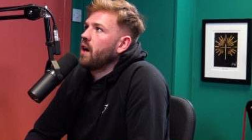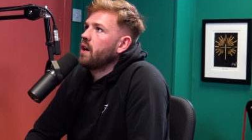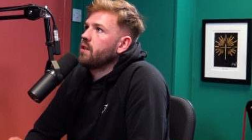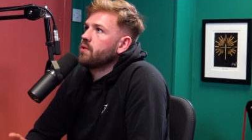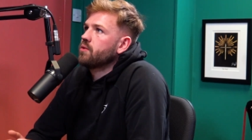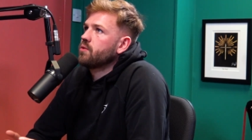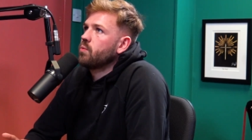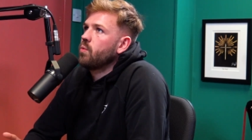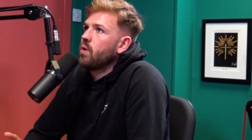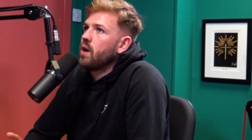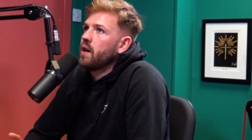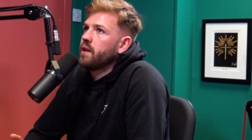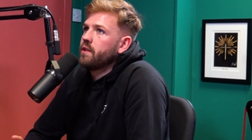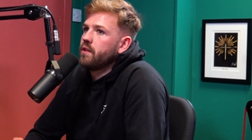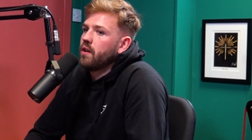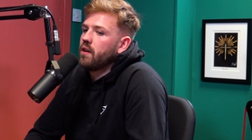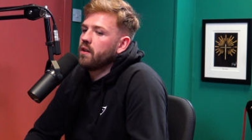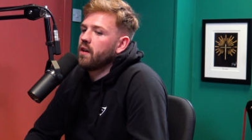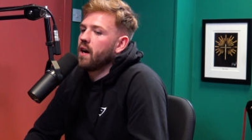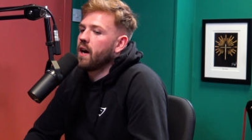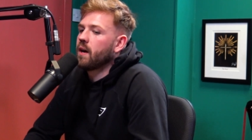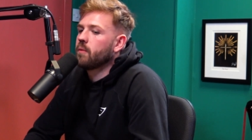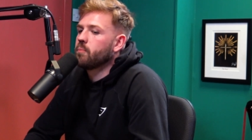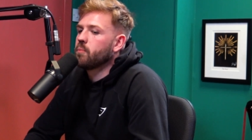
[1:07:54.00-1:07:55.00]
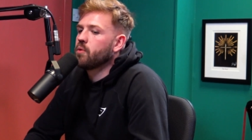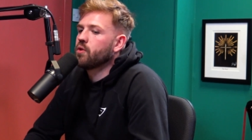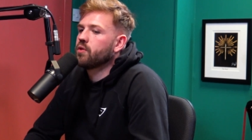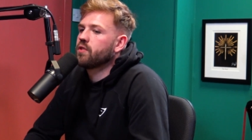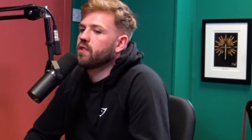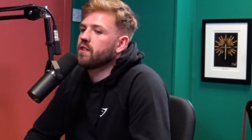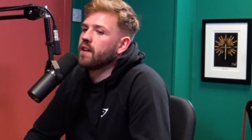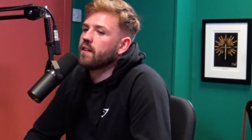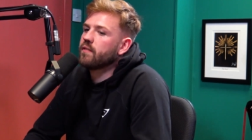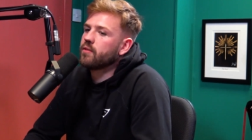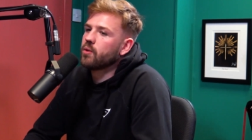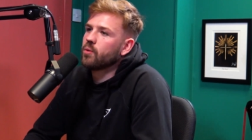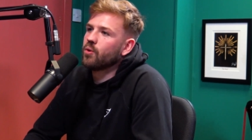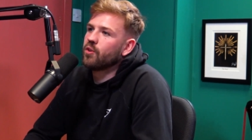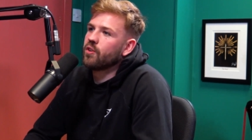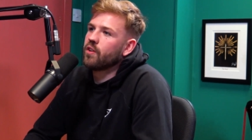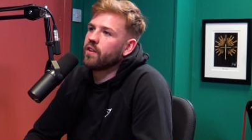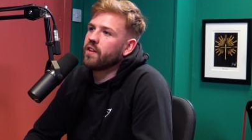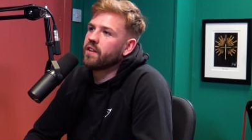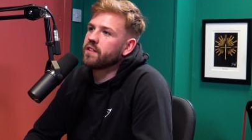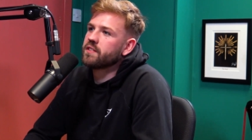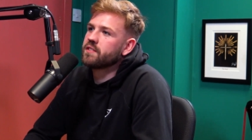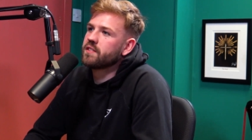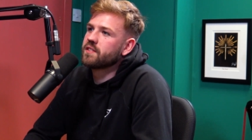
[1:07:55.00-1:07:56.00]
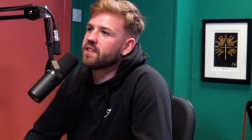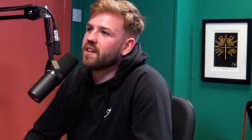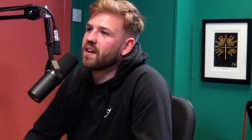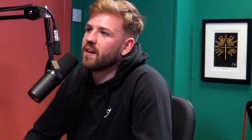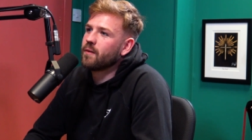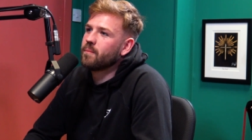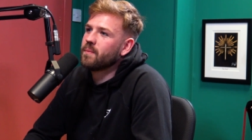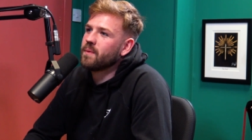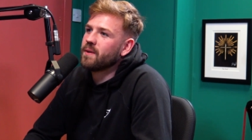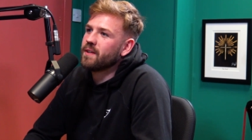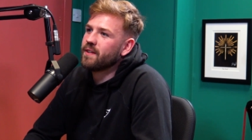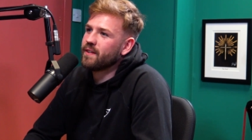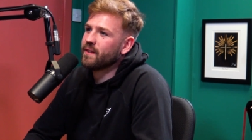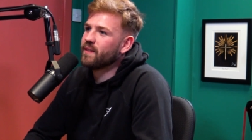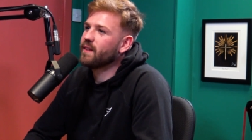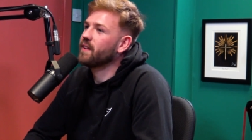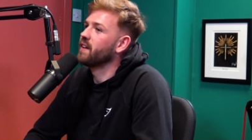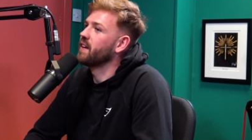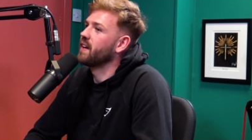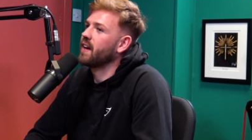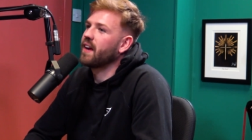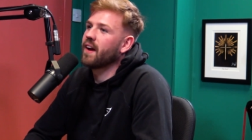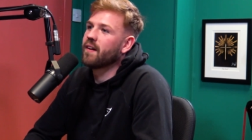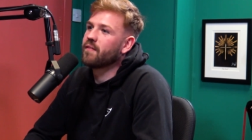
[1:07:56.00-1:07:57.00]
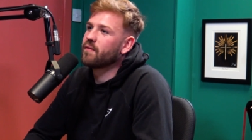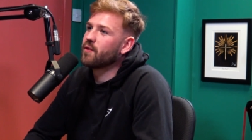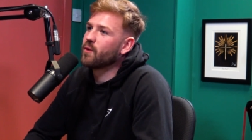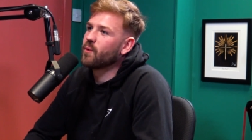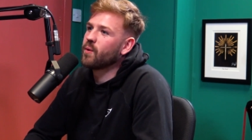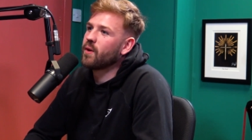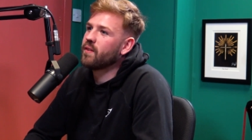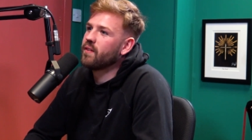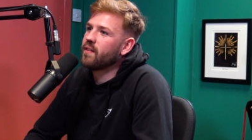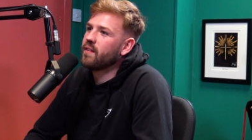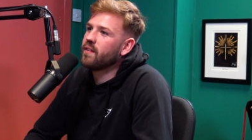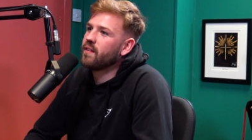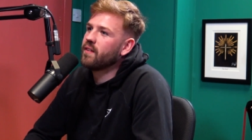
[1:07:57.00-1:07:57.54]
so what I done, I muted everyone on Instagram. Like everyone, I